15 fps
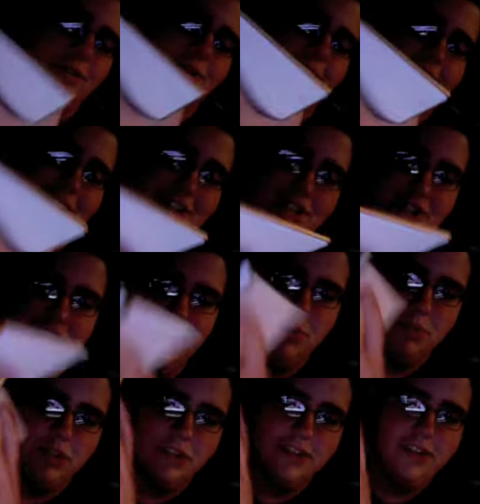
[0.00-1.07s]
not just cheap
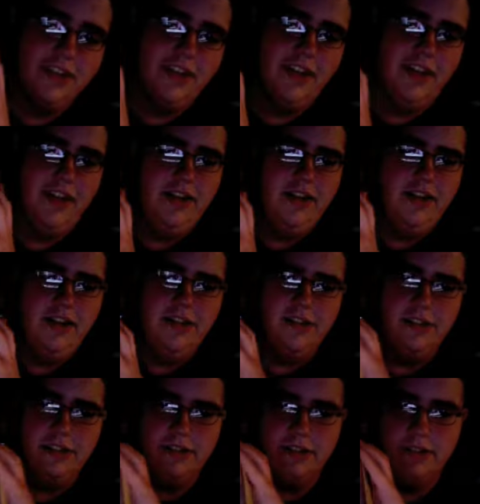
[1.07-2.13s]
ones. And
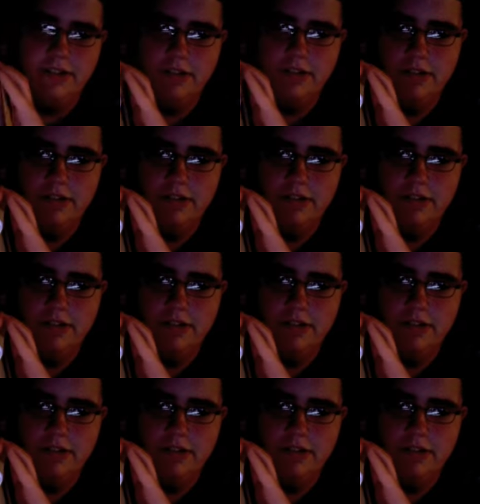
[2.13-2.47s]
then,